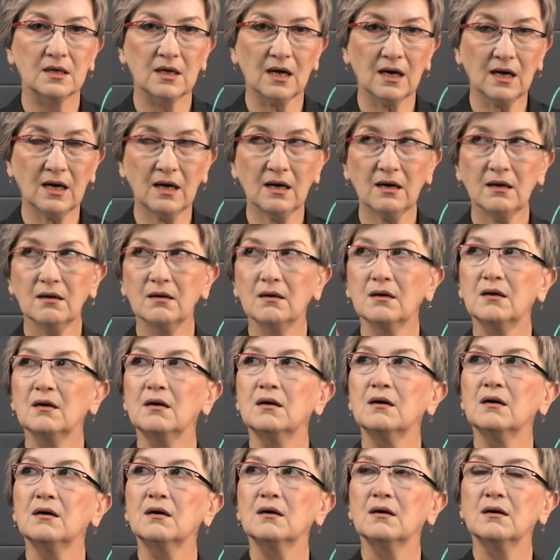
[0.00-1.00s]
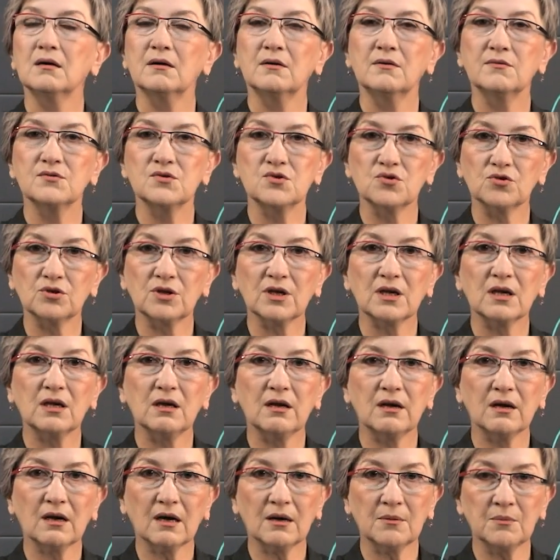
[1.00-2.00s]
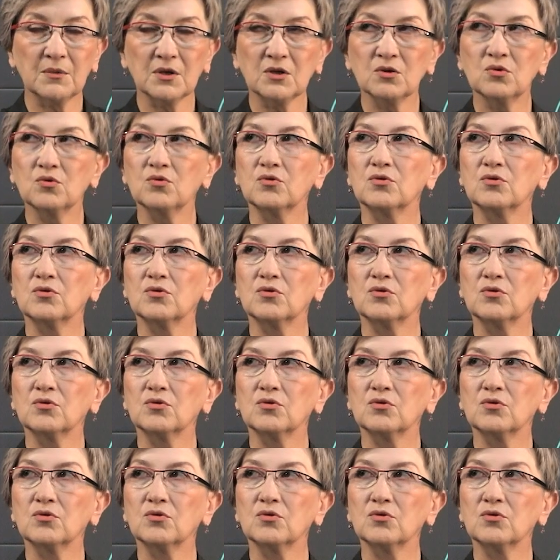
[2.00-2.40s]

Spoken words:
I still recommend that when you see